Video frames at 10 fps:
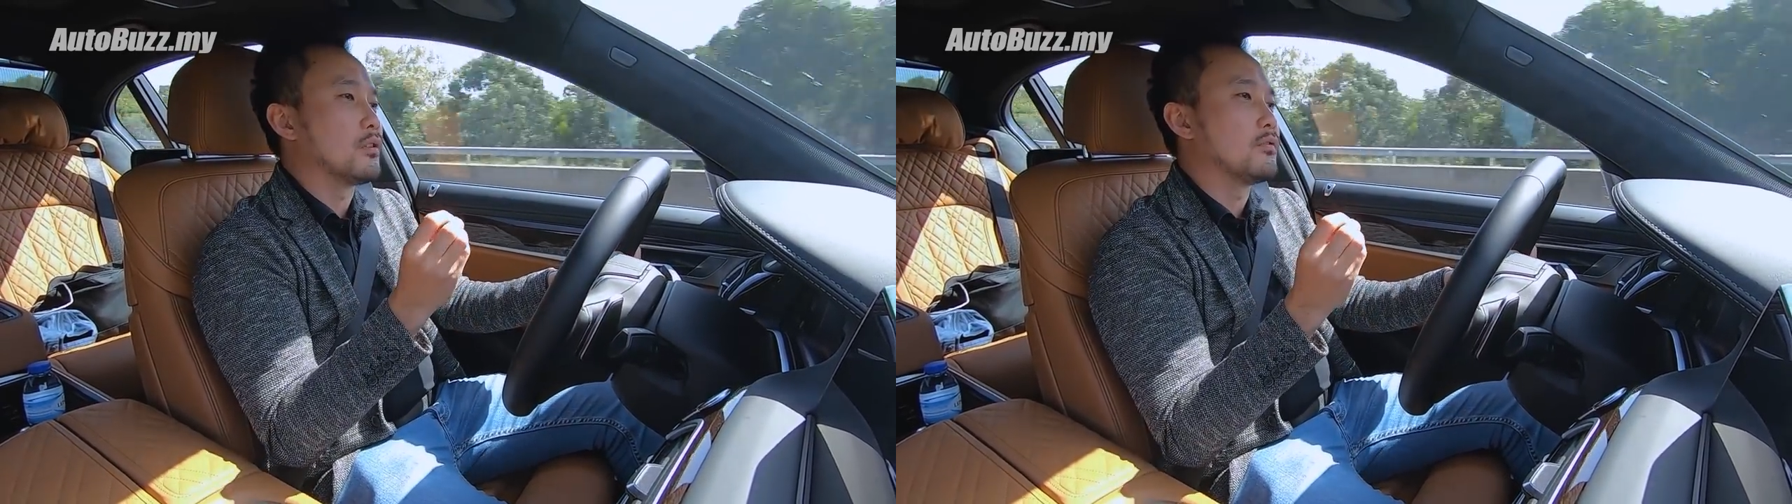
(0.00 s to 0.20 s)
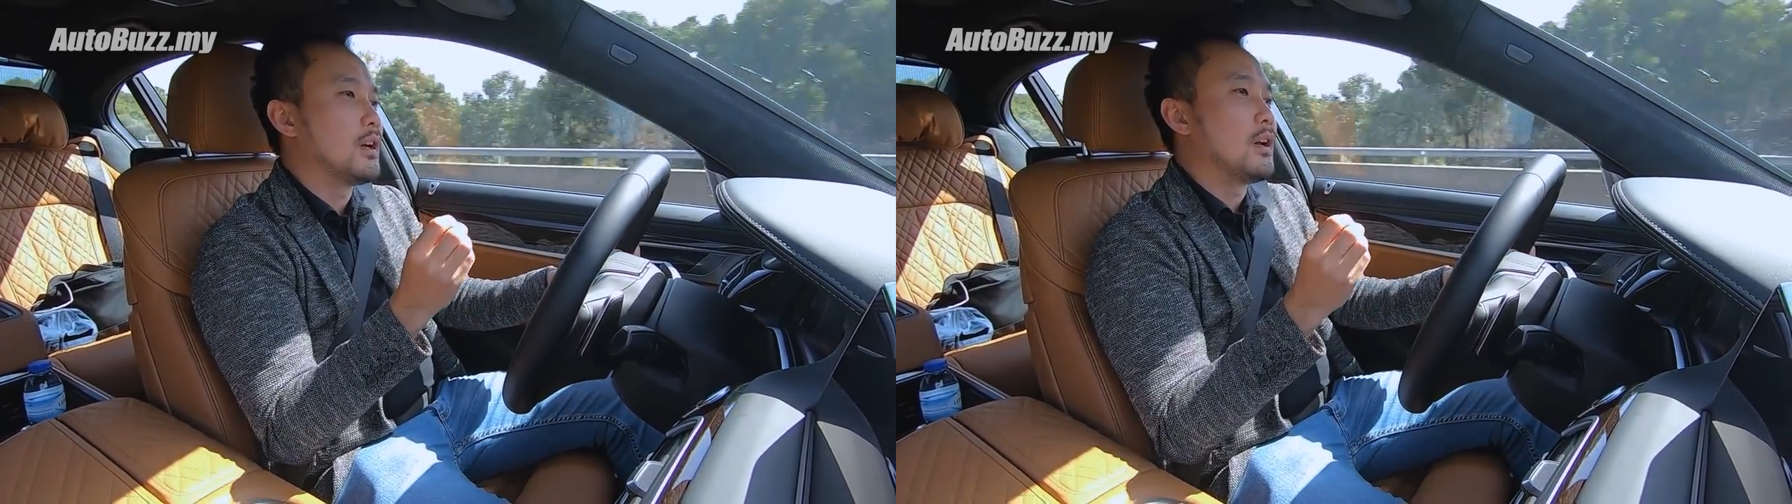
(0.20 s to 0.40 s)

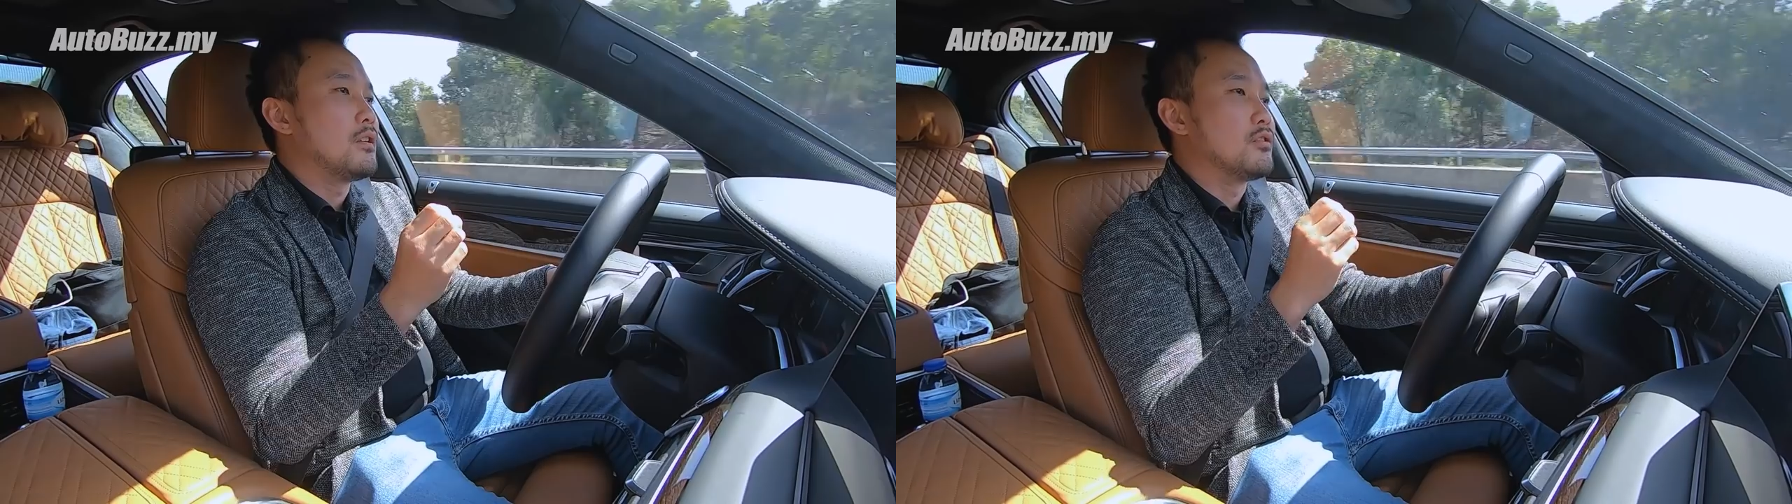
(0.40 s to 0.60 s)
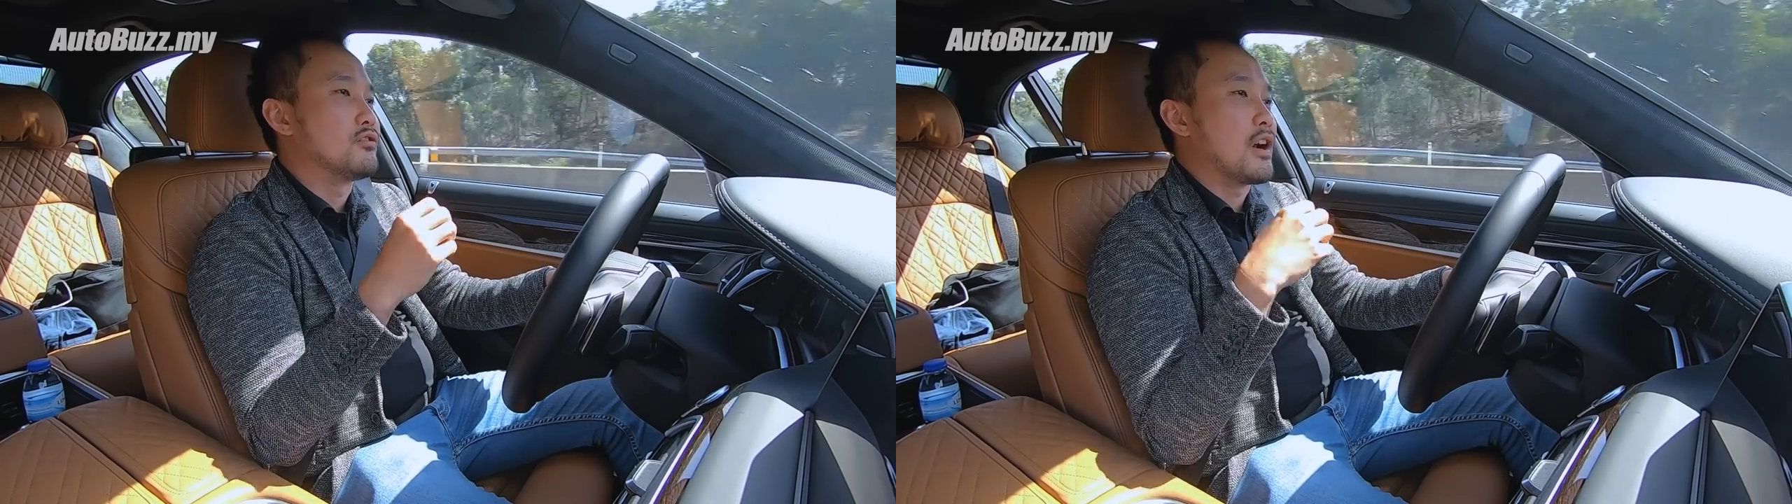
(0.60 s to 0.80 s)
of
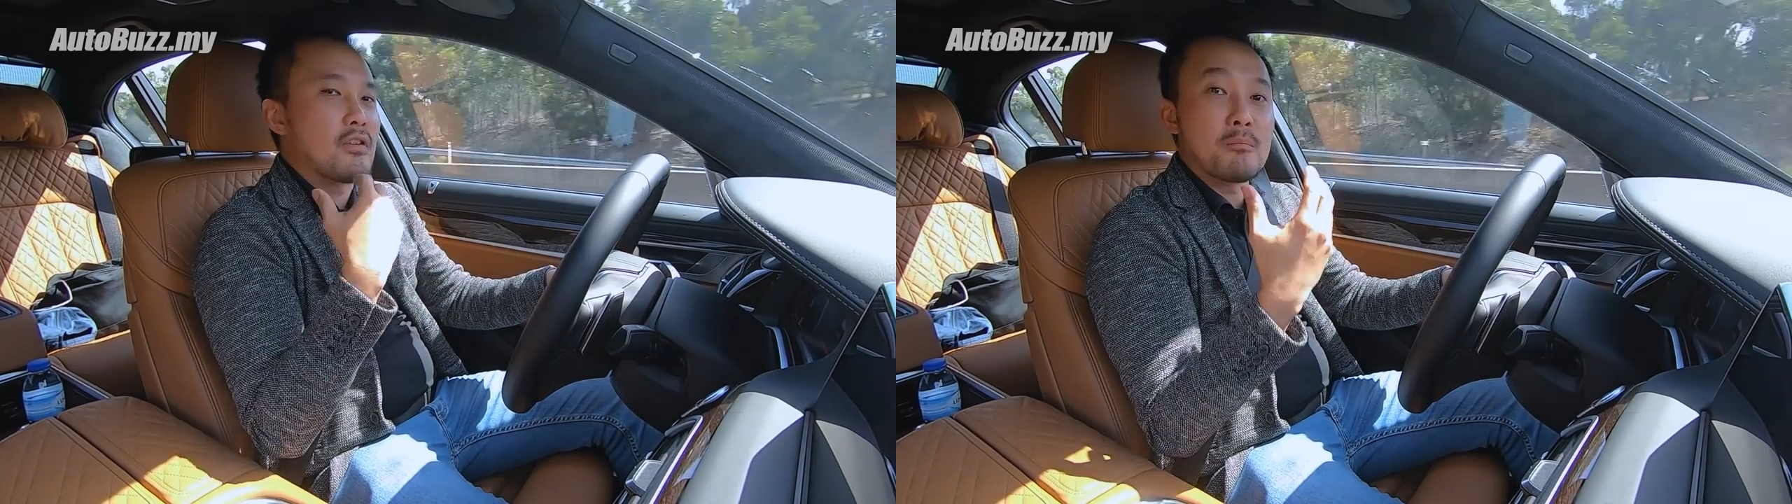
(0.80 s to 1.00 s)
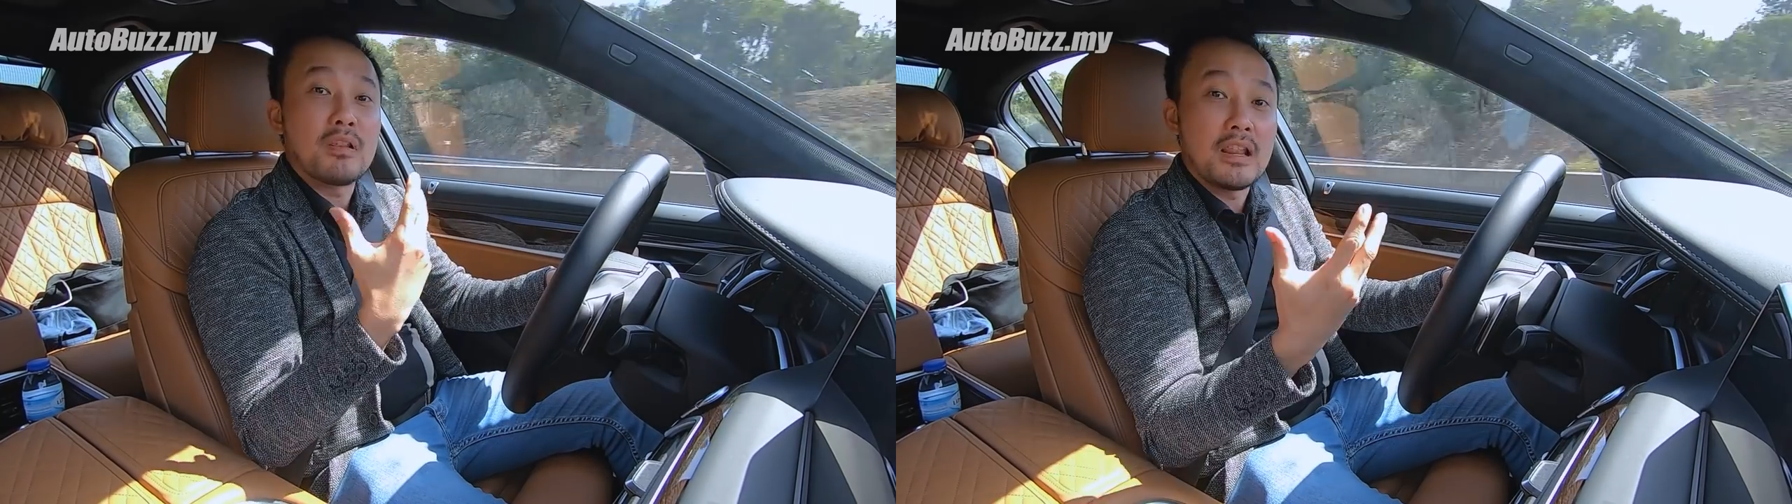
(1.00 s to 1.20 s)

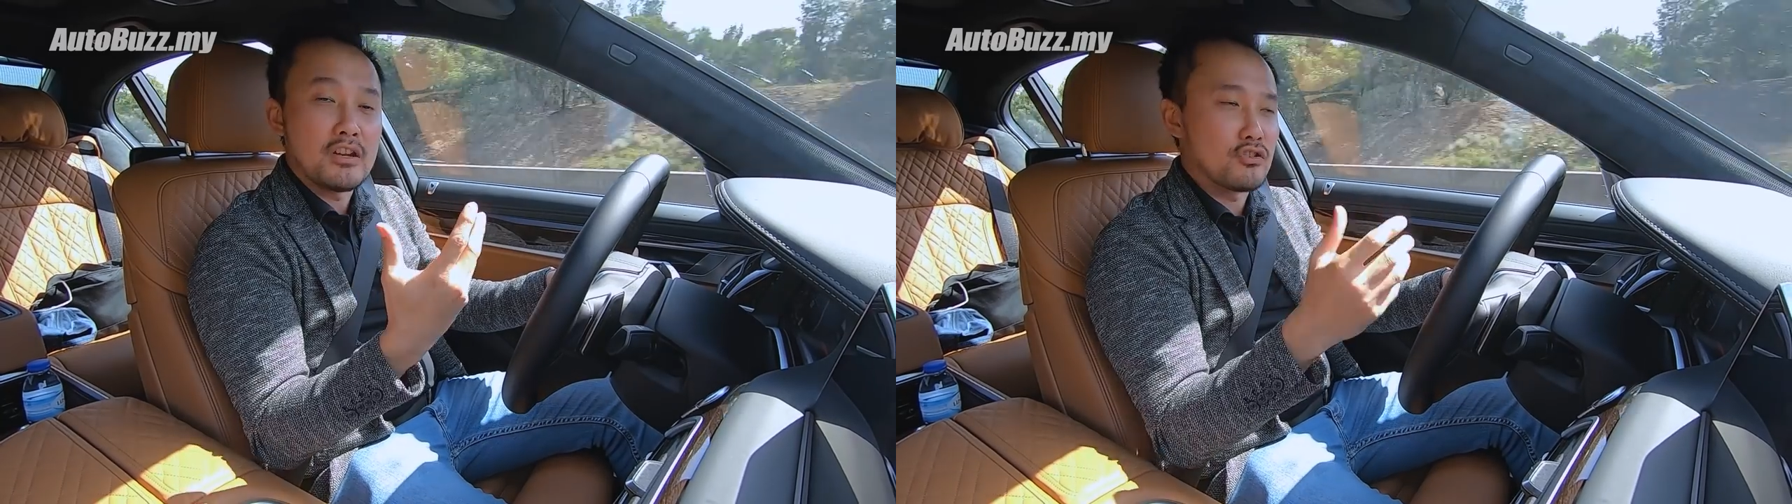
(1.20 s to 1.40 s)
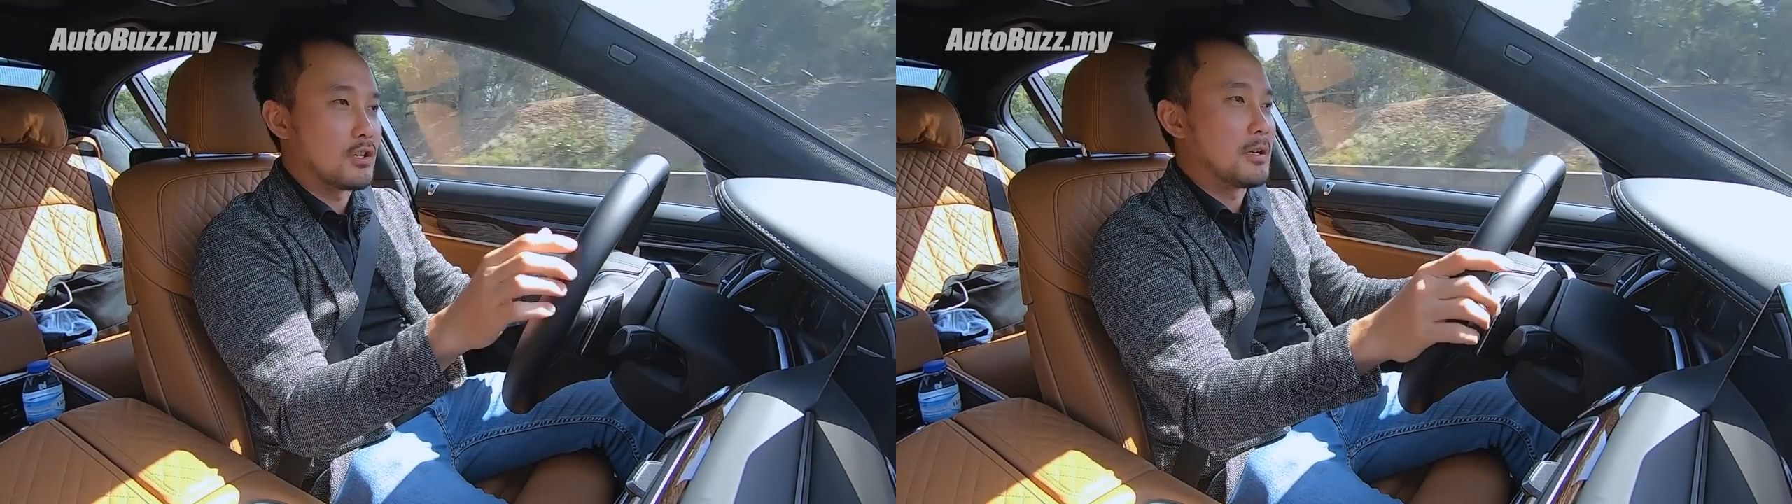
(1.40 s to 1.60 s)
driving
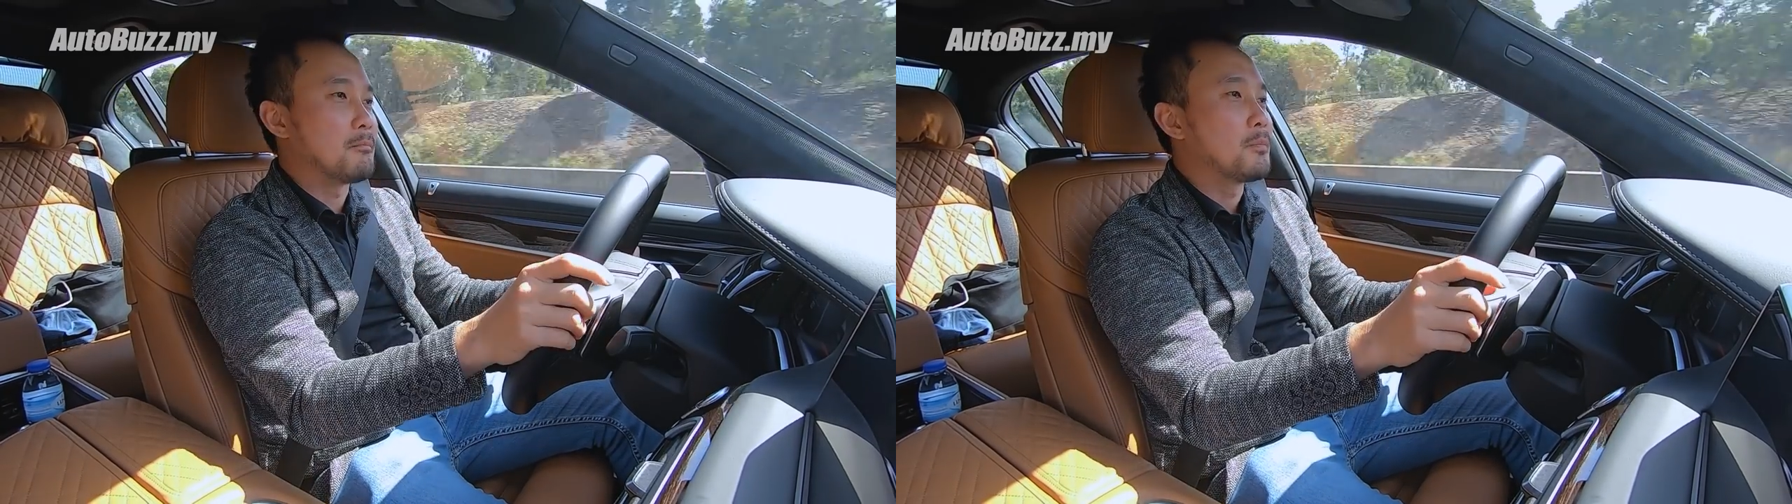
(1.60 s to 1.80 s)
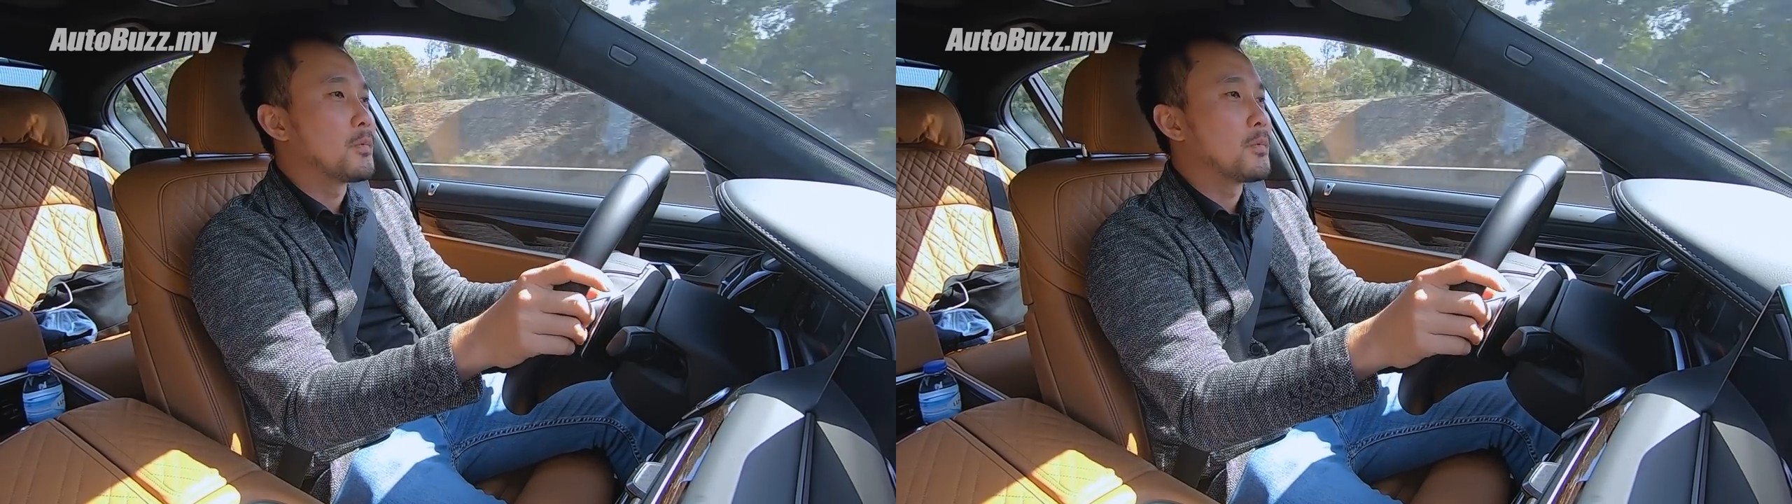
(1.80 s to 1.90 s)
pleasure.